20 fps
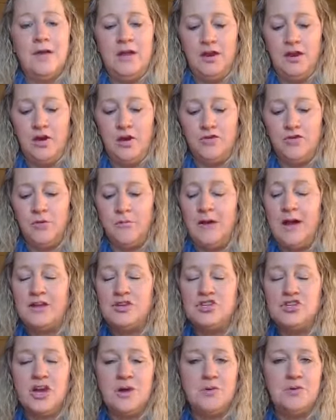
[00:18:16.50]
you know, I don't
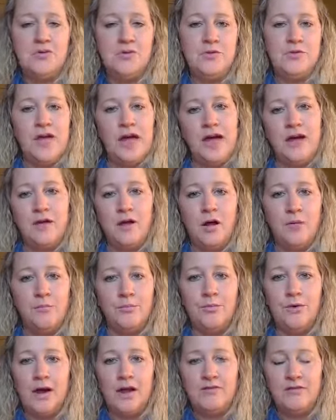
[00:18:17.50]
mind sharing with you that
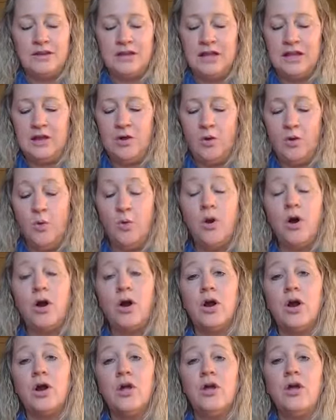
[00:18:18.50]
privately,
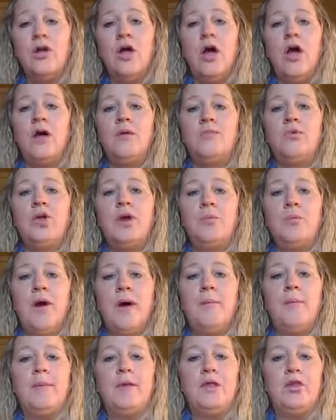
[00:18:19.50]
or you could
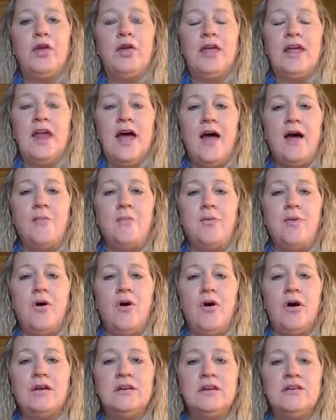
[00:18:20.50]
probably look it up
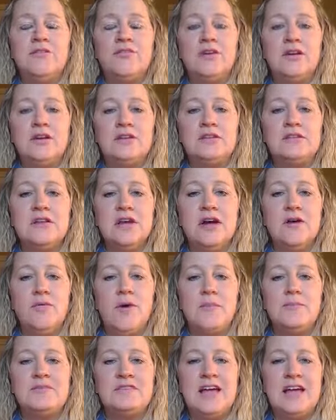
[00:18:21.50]
on different
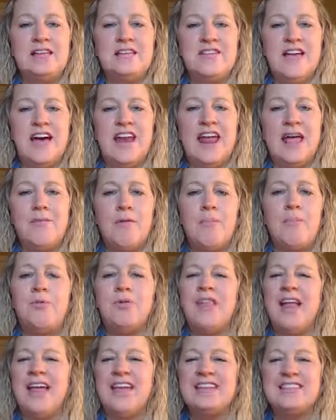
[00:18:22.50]
websites of how to come up
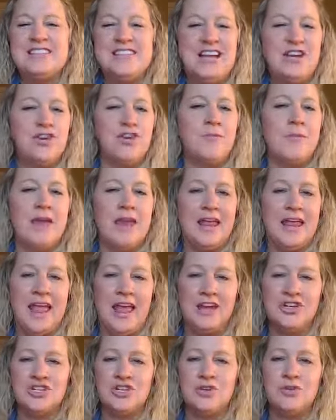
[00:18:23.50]
with like senior
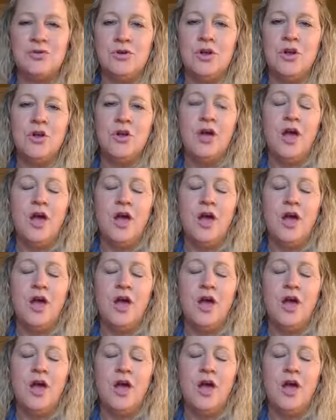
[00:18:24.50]
medication